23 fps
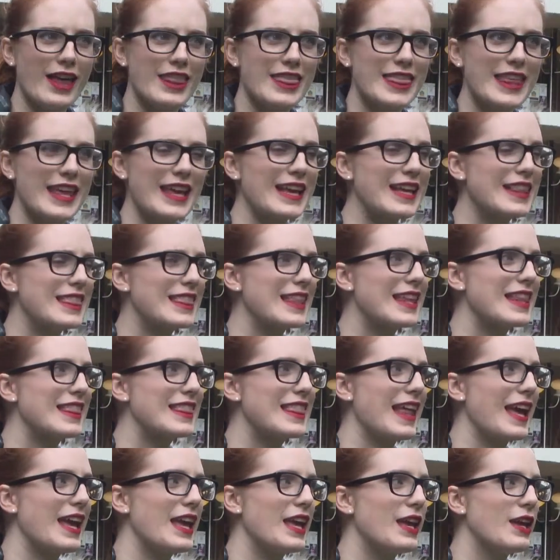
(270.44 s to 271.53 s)
I think that
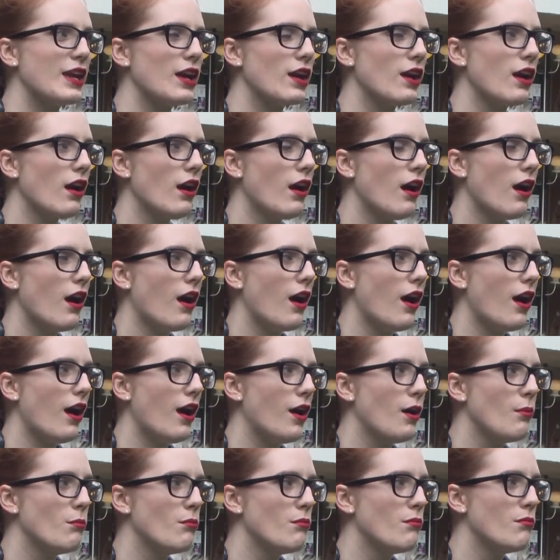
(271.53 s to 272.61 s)
they
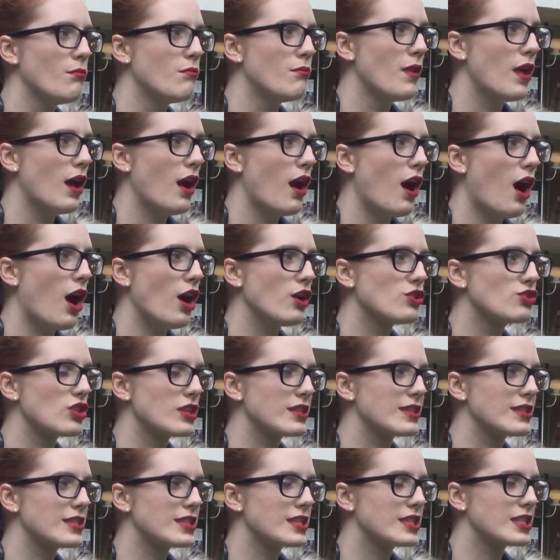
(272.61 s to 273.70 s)
um,
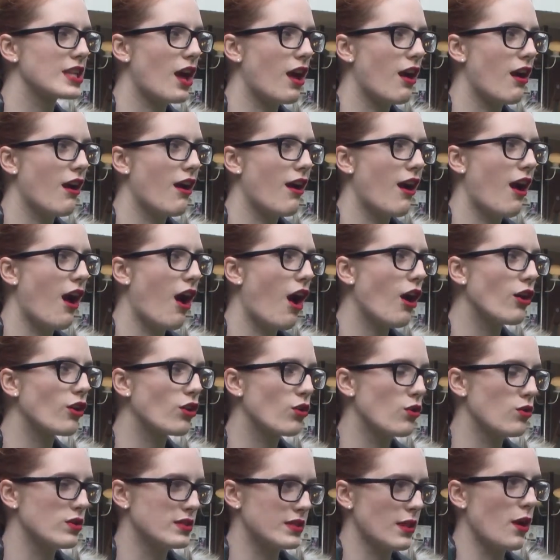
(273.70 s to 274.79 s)
just
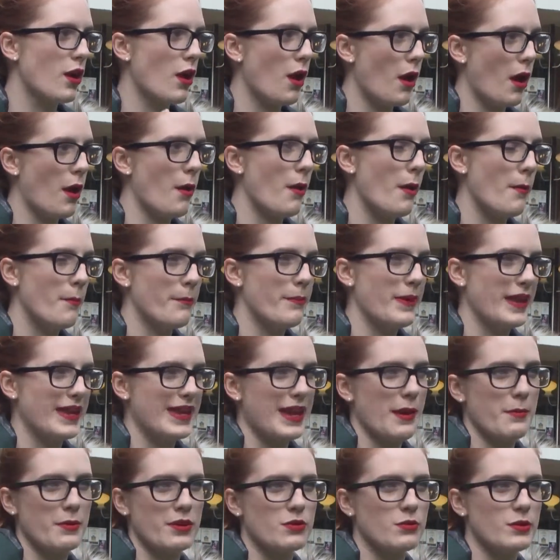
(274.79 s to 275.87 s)
cause a, a, big
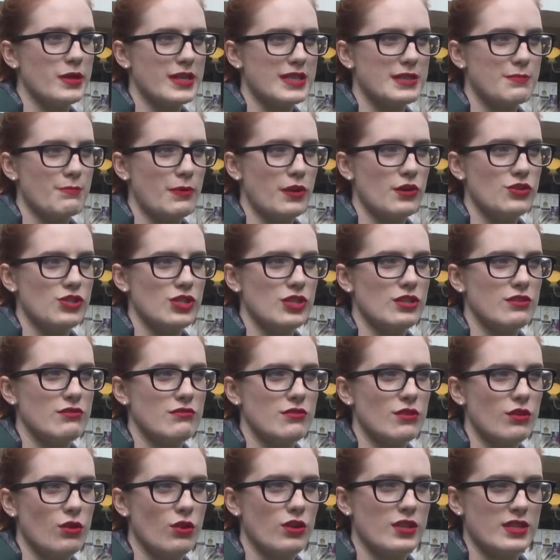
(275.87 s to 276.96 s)
chemical explosion
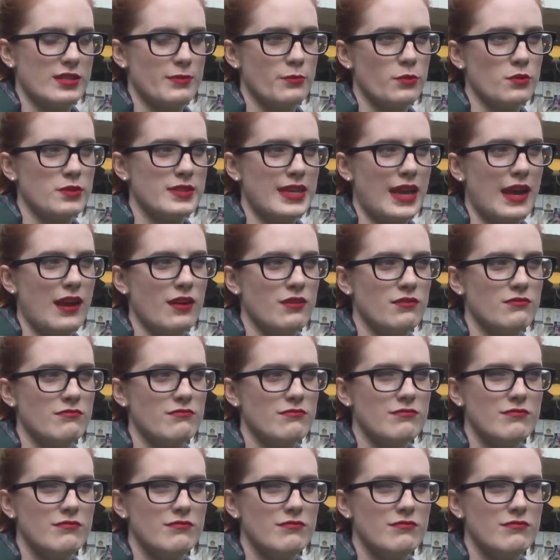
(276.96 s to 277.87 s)
on a small scale.